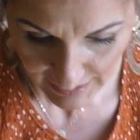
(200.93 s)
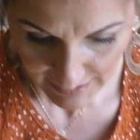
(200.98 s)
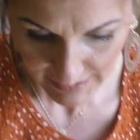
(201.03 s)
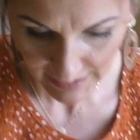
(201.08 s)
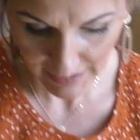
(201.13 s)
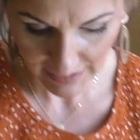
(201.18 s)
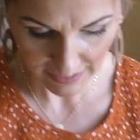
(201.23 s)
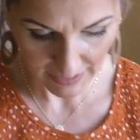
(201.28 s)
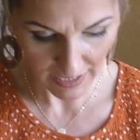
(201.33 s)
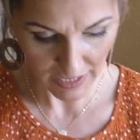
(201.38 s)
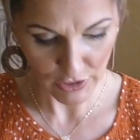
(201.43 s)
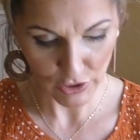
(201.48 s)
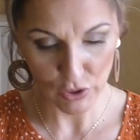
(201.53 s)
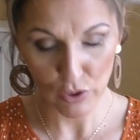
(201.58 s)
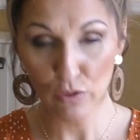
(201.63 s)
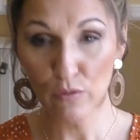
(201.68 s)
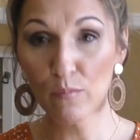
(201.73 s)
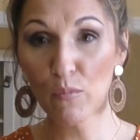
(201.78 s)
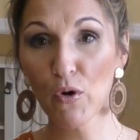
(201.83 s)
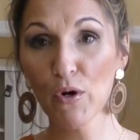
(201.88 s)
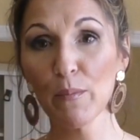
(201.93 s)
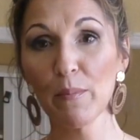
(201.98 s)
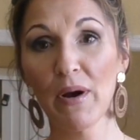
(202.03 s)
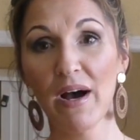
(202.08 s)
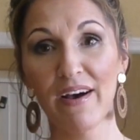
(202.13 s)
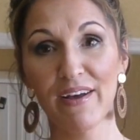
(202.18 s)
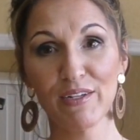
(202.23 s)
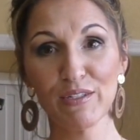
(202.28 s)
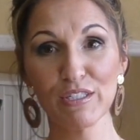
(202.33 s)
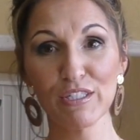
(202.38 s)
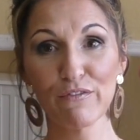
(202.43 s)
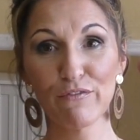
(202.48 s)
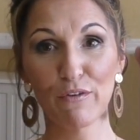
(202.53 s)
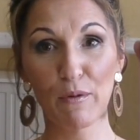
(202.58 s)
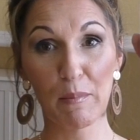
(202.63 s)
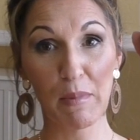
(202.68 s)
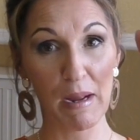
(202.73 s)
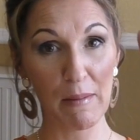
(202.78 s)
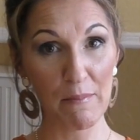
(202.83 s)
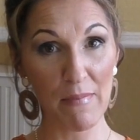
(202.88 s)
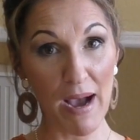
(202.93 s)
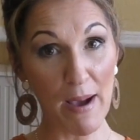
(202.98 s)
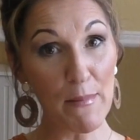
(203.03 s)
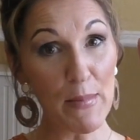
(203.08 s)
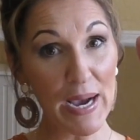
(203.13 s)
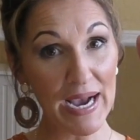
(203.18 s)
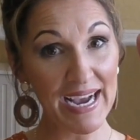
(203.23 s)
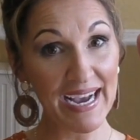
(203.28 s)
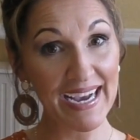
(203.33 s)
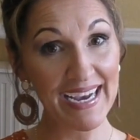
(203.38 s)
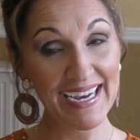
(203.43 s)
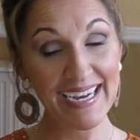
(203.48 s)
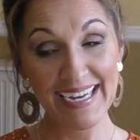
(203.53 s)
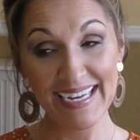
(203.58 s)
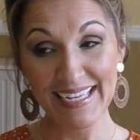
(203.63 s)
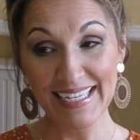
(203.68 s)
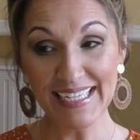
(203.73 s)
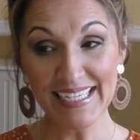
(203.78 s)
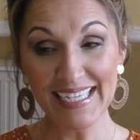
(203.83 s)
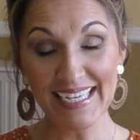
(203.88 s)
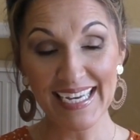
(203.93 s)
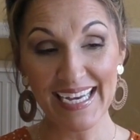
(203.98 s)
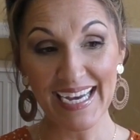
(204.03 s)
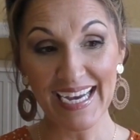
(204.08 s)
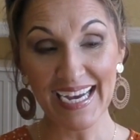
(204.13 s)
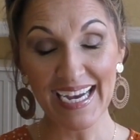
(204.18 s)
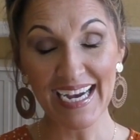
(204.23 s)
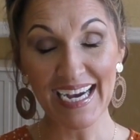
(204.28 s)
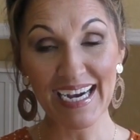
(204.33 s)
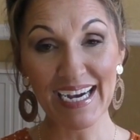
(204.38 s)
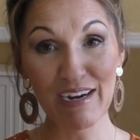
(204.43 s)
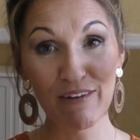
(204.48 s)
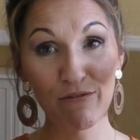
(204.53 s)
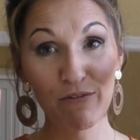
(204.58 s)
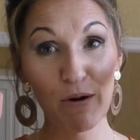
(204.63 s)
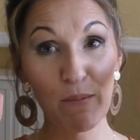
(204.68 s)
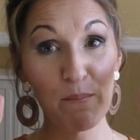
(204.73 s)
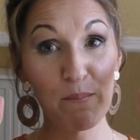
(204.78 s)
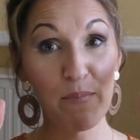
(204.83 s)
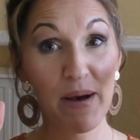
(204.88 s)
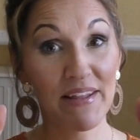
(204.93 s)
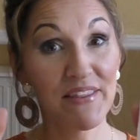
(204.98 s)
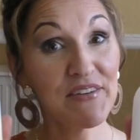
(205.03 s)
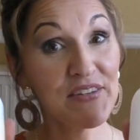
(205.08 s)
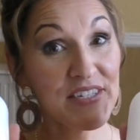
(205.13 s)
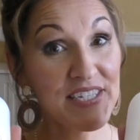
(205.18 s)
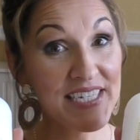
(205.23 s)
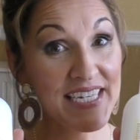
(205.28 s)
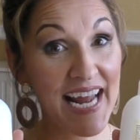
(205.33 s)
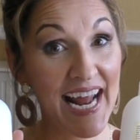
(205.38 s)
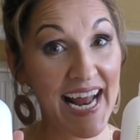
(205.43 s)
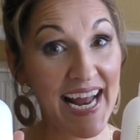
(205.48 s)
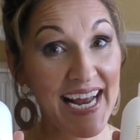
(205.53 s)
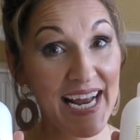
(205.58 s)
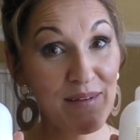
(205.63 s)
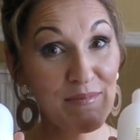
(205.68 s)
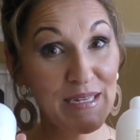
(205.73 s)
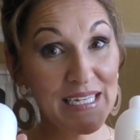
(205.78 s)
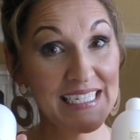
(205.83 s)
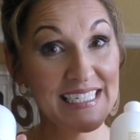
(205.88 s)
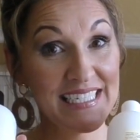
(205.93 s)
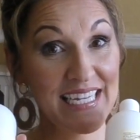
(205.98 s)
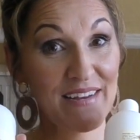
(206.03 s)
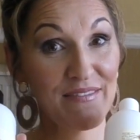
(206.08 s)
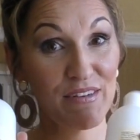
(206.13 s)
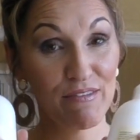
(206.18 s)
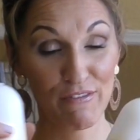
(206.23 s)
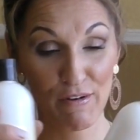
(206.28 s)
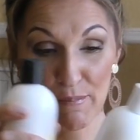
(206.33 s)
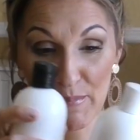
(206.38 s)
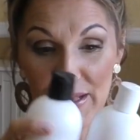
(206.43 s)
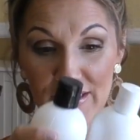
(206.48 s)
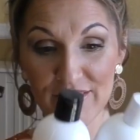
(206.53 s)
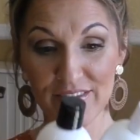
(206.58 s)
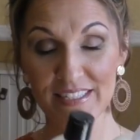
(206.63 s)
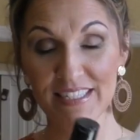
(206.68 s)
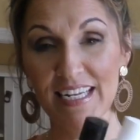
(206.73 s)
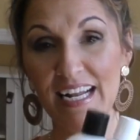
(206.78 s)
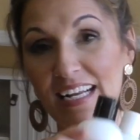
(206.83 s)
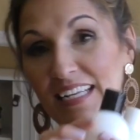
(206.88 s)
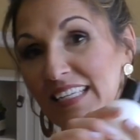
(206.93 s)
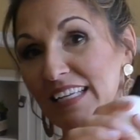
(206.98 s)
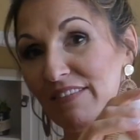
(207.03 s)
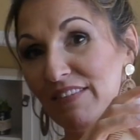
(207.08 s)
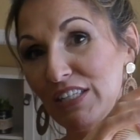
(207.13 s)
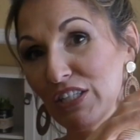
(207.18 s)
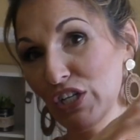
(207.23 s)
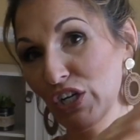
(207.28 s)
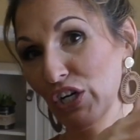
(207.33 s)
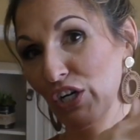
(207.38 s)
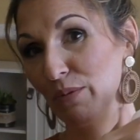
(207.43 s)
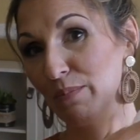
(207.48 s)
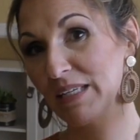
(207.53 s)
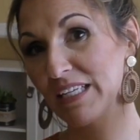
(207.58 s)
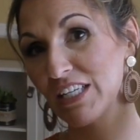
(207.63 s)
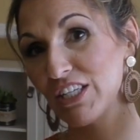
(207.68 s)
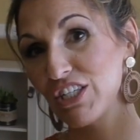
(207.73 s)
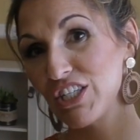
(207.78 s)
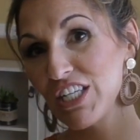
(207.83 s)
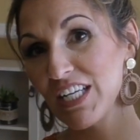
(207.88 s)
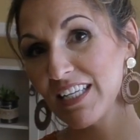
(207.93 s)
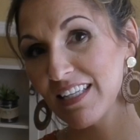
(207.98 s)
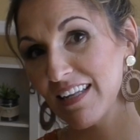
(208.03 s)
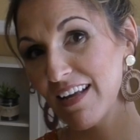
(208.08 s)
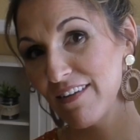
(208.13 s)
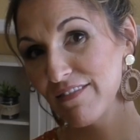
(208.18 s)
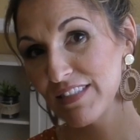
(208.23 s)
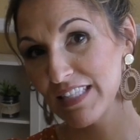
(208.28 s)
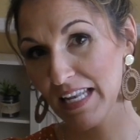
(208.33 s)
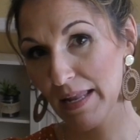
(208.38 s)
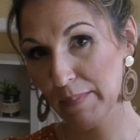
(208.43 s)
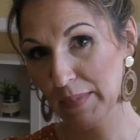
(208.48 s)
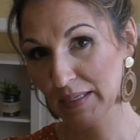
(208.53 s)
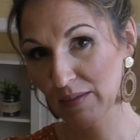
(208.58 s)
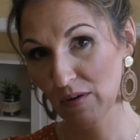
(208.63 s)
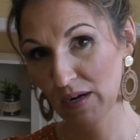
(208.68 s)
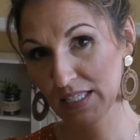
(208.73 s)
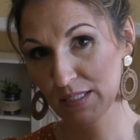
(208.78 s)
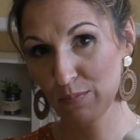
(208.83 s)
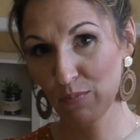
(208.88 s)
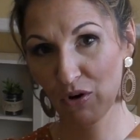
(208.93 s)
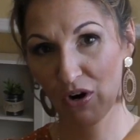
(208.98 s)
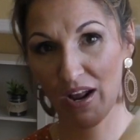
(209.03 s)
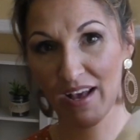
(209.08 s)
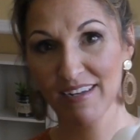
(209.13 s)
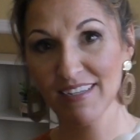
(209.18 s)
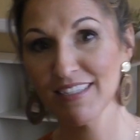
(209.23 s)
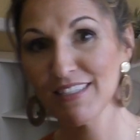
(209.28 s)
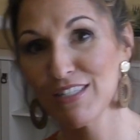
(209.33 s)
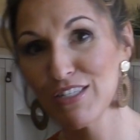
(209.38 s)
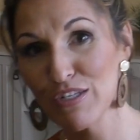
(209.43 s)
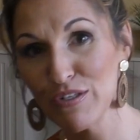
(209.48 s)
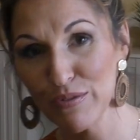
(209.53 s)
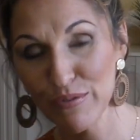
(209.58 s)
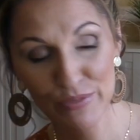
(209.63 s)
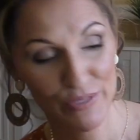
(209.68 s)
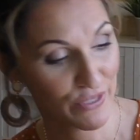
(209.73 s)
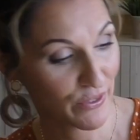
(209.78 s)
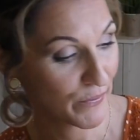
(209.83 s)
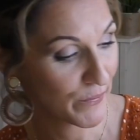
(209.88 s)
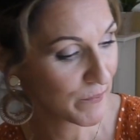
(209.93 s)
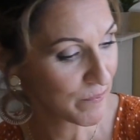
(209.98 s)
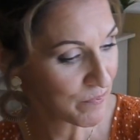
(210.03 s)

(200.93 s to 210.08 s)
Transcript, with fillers: then I got two more bottles for my mama uh, for Mother's Day. I'm gonna save it for Mother's Day and give it to her because she loves lemongrass products too. So